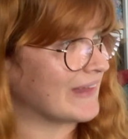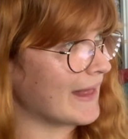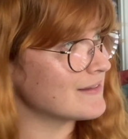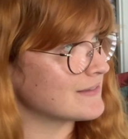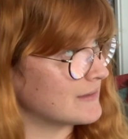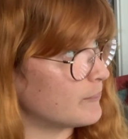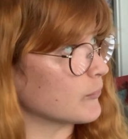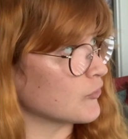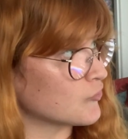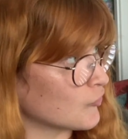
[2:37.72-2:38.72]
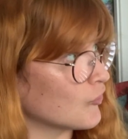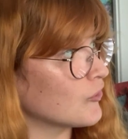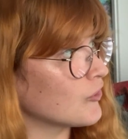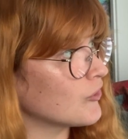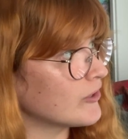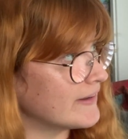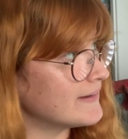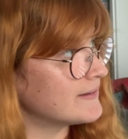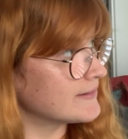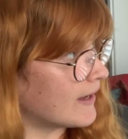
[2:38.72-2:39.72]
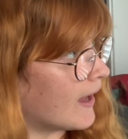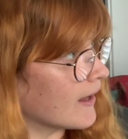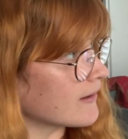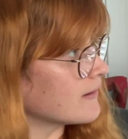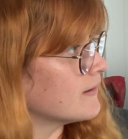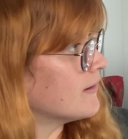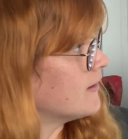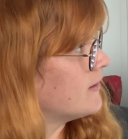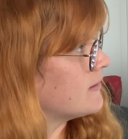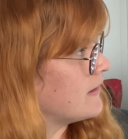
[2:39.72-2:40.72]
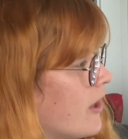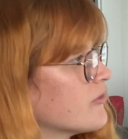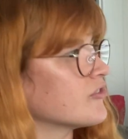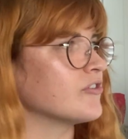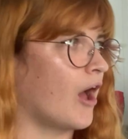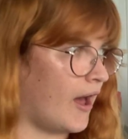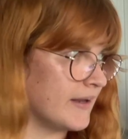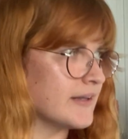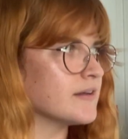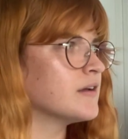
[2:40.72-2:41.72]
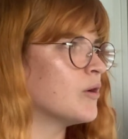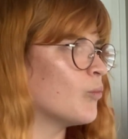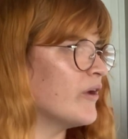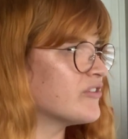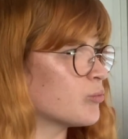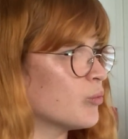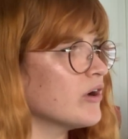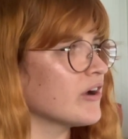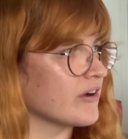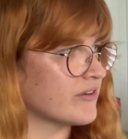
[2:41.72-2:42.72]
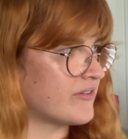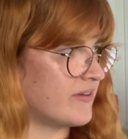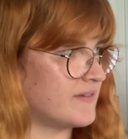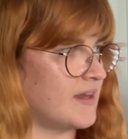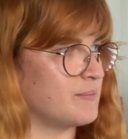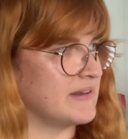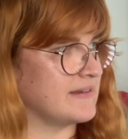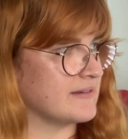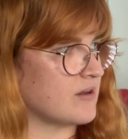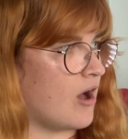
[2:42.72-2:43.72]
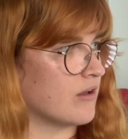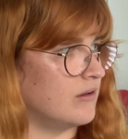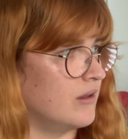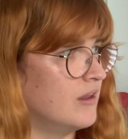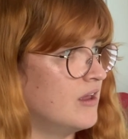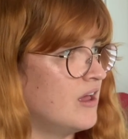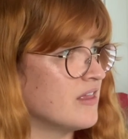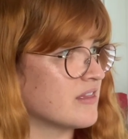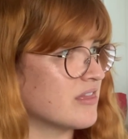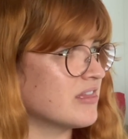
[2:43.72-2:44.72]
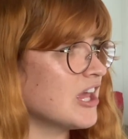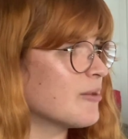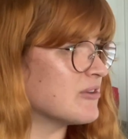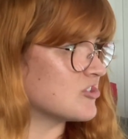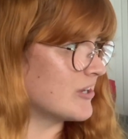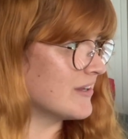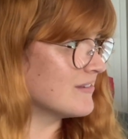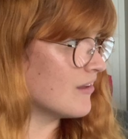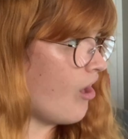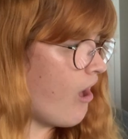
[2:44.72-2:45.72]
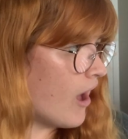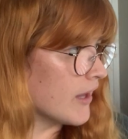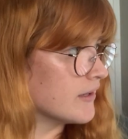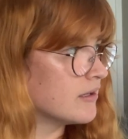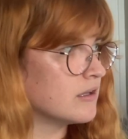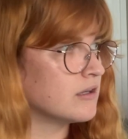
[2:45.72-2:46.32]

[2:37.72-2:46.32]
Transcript: that zipper sure is stuck. The others nodded. What's worse, said Mrs. Toggle, the thingamajig is gone.